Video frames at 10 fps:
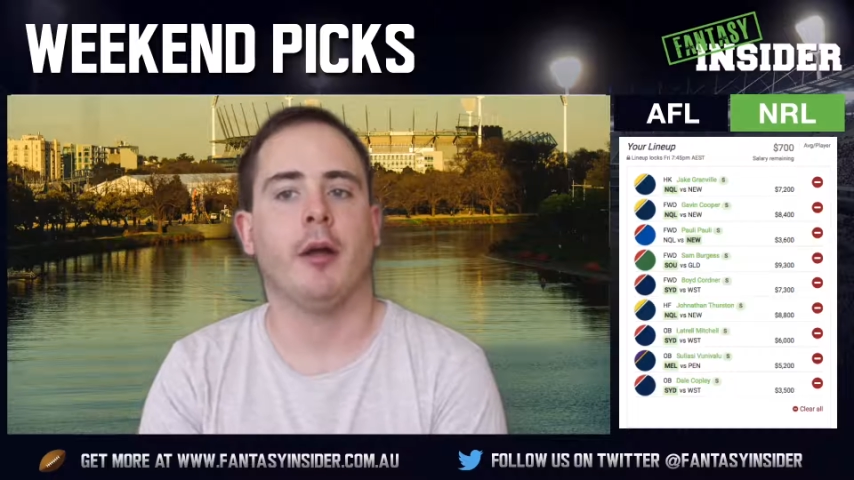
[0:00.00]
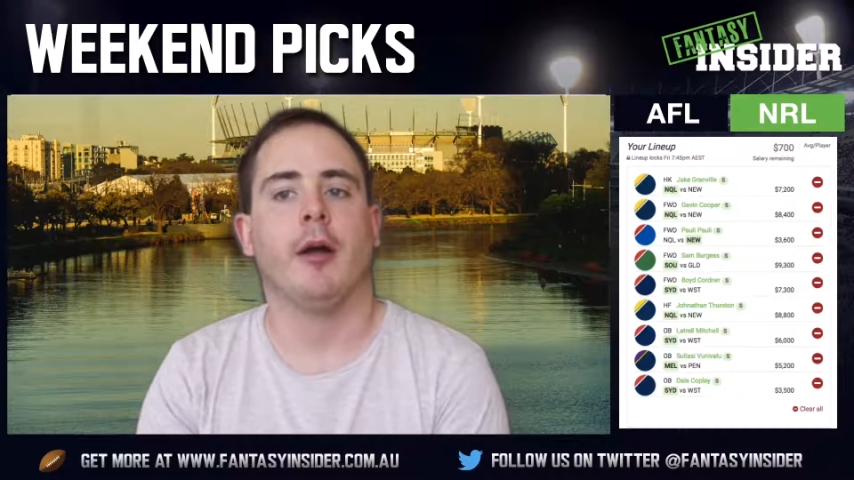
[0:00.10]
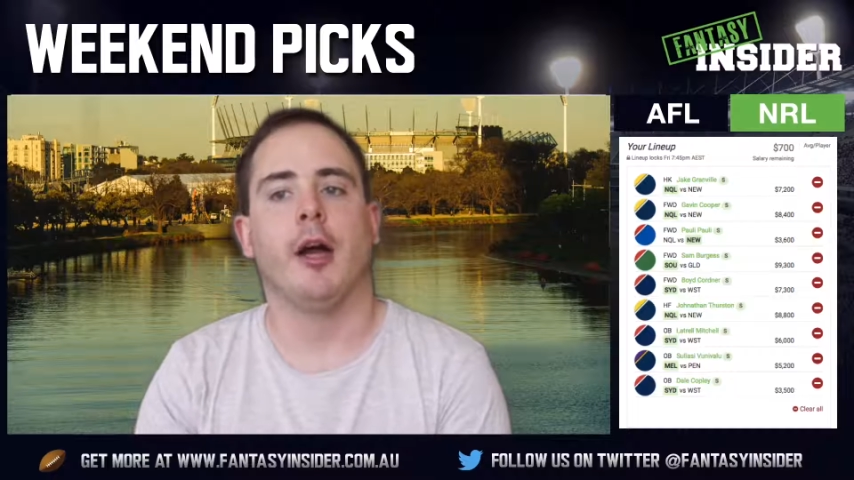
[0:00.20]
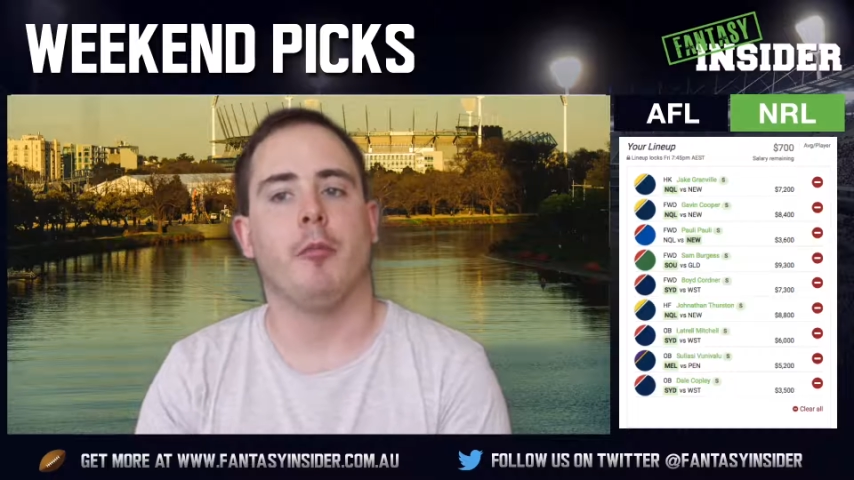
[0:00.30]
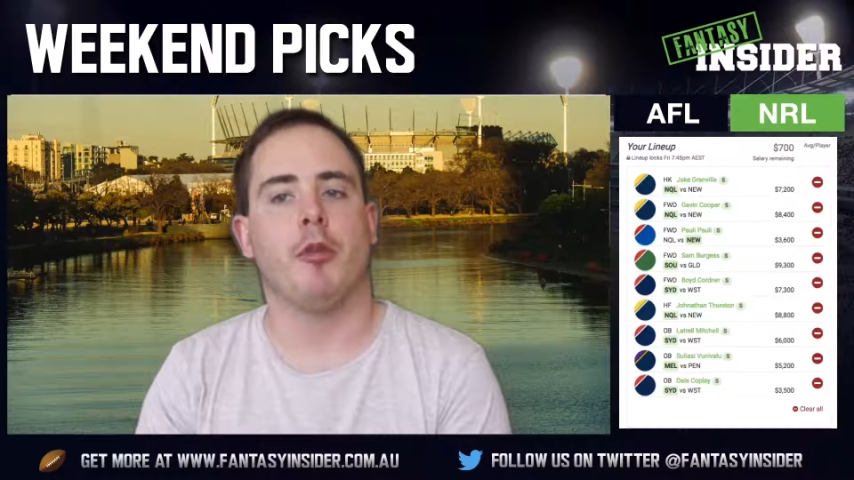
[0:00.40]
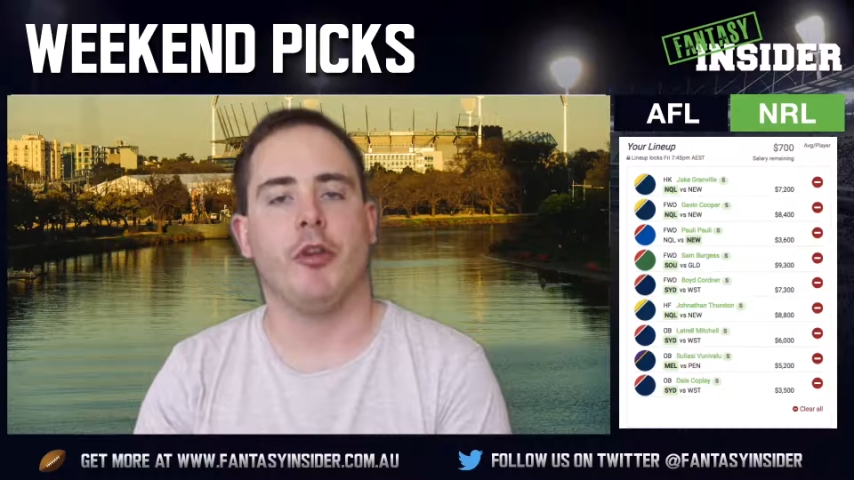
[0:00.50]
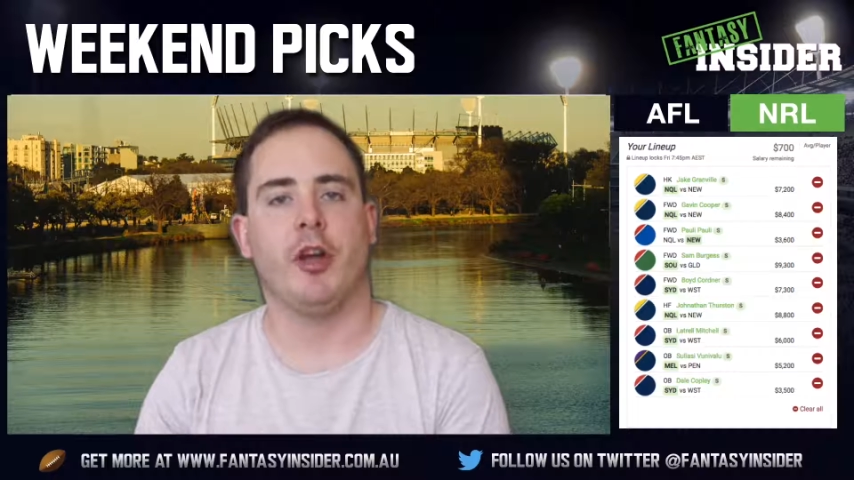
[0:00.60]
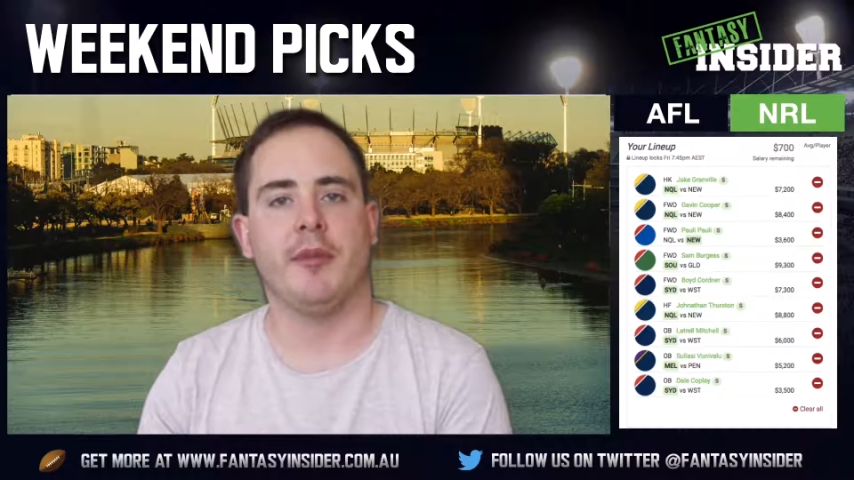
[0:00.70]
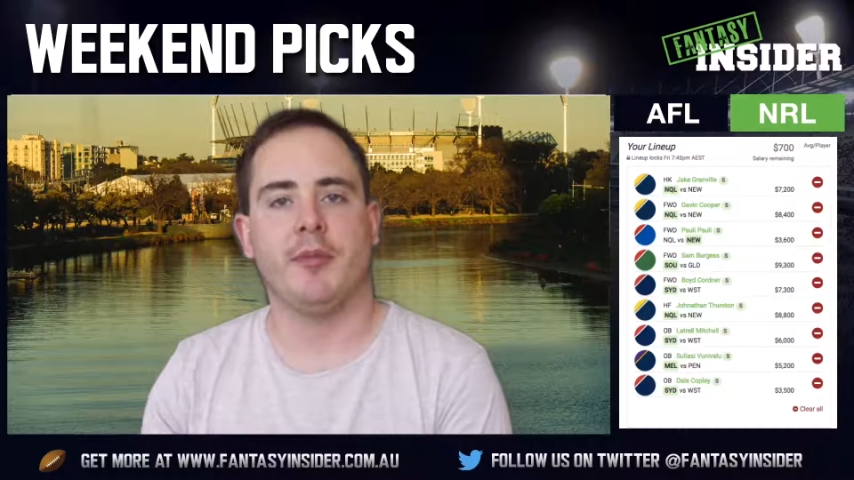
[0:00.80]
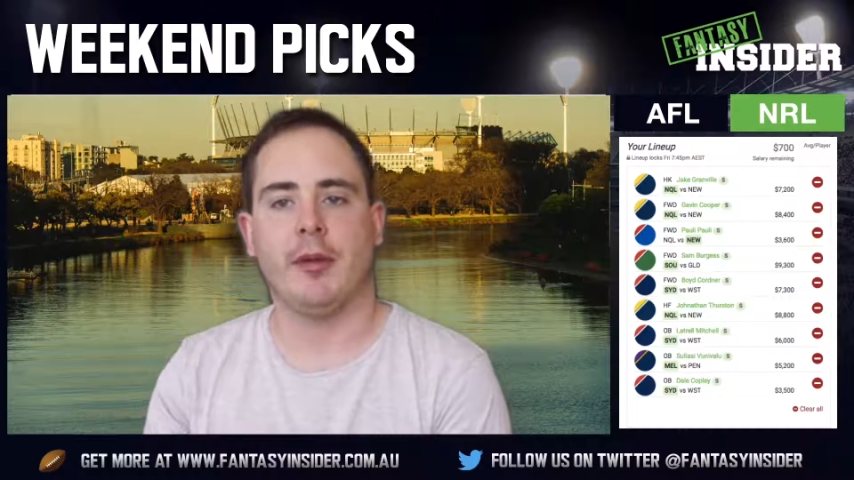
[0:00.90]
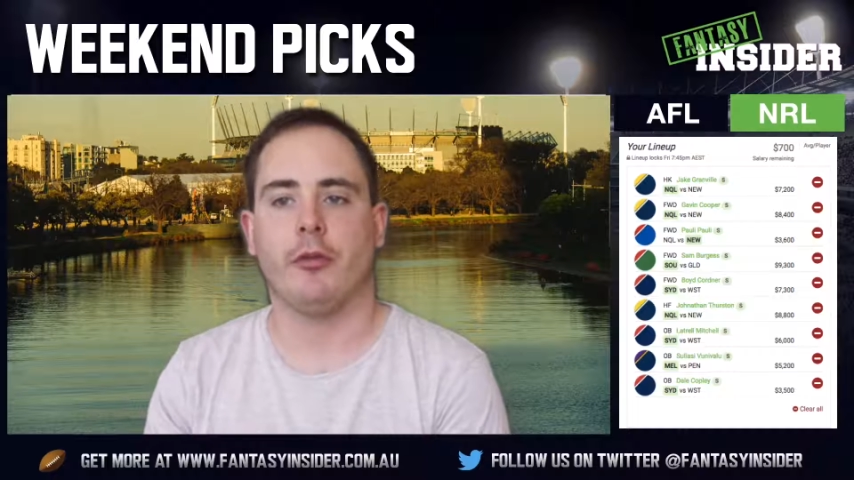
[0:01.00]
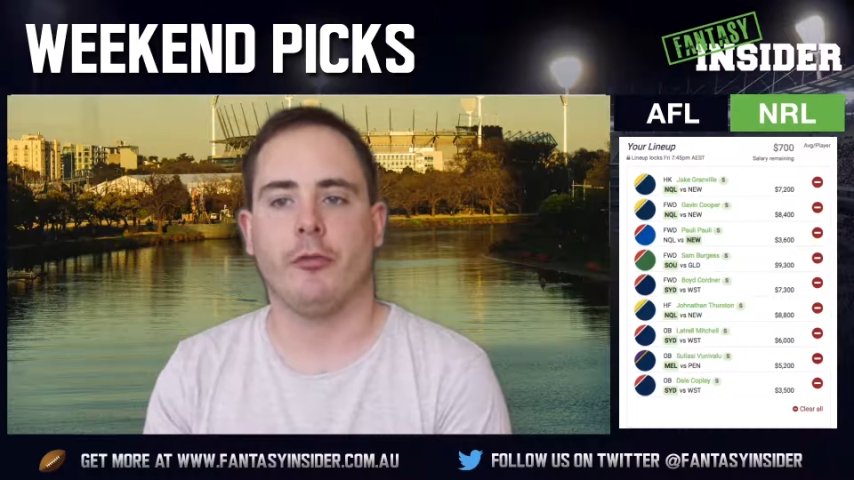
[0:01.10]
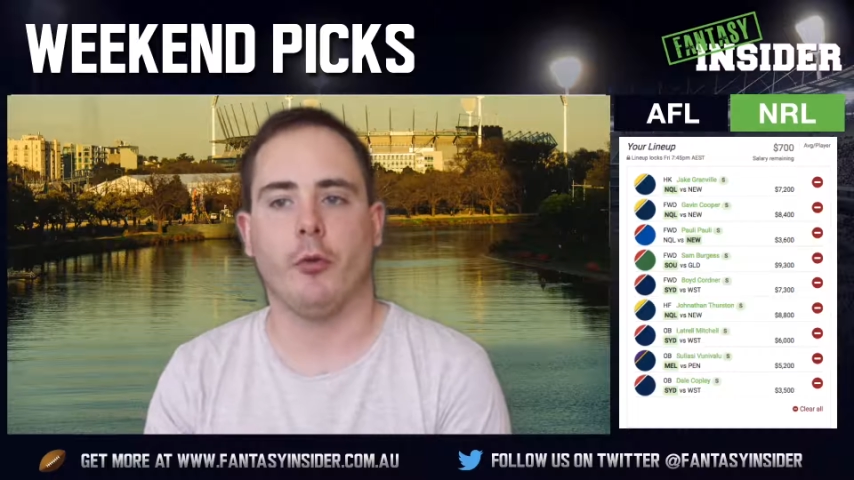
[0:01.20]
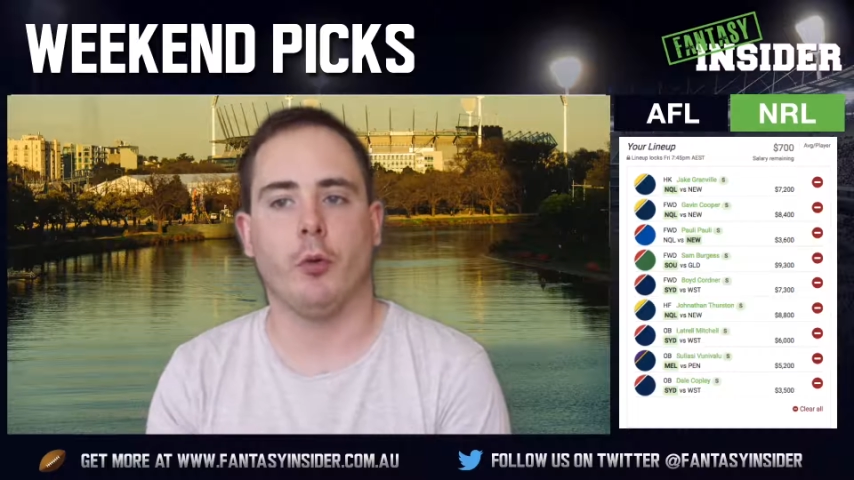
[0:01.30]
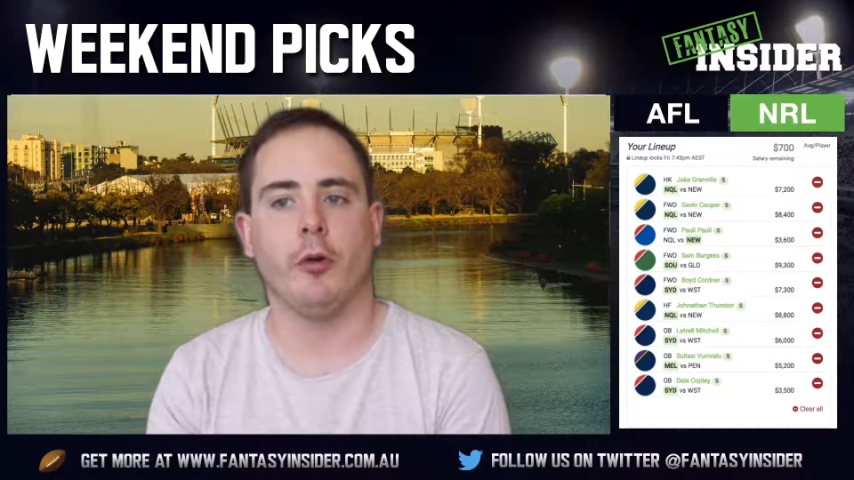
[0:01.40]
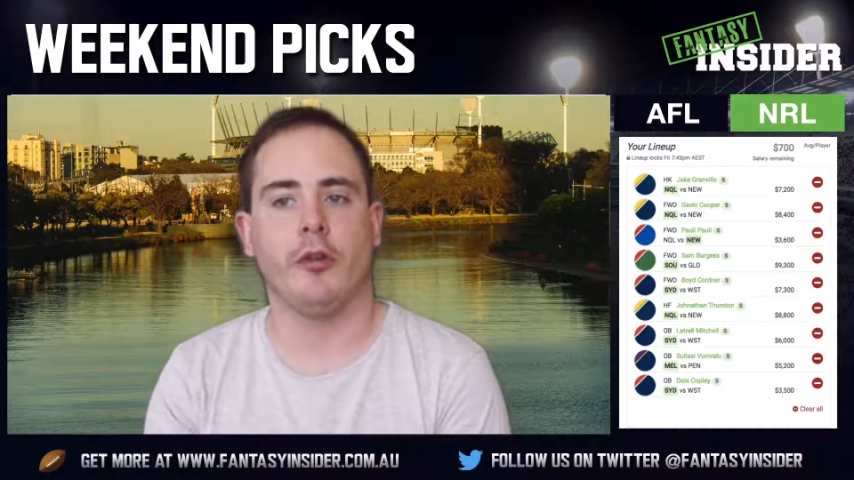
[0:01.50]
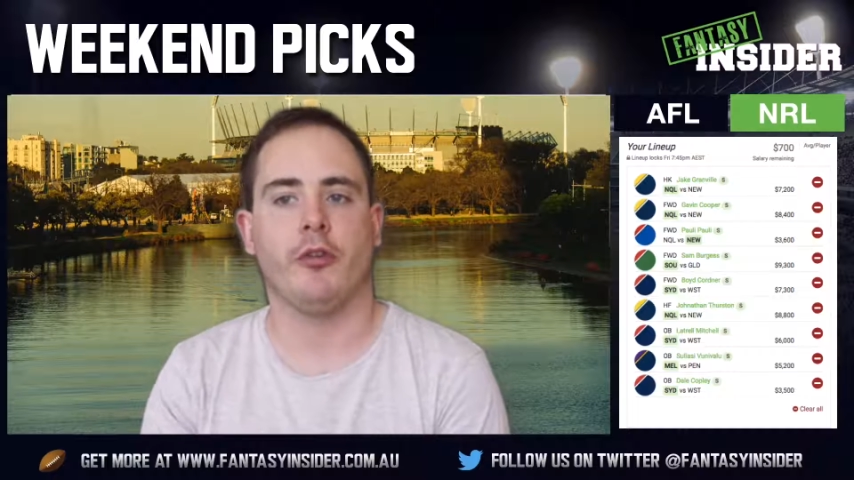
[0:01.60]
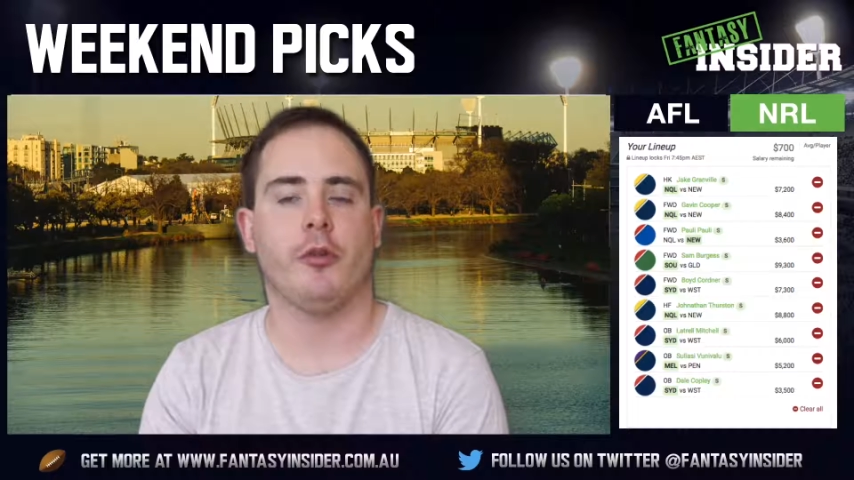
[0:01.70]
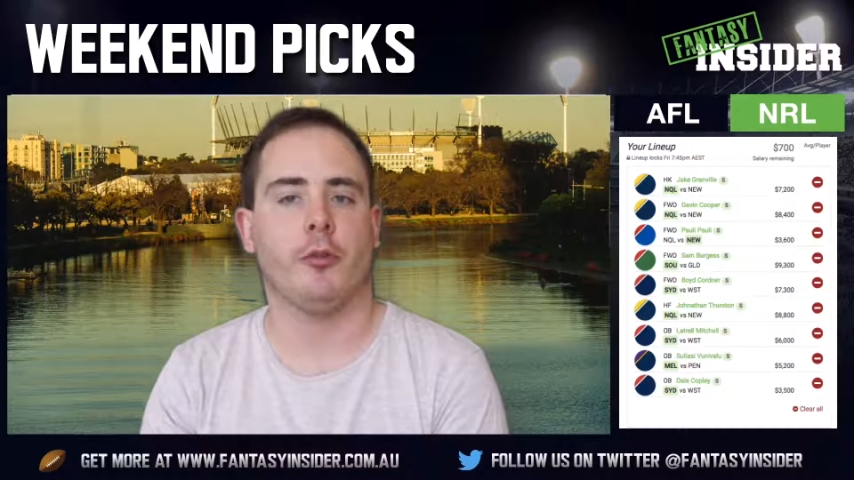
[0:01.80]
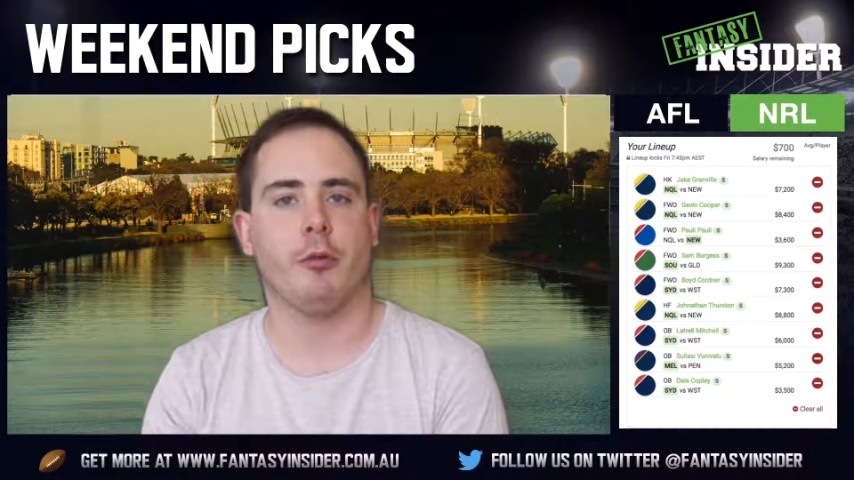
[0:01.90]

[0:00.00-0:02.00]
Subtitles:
The time he spends forward is just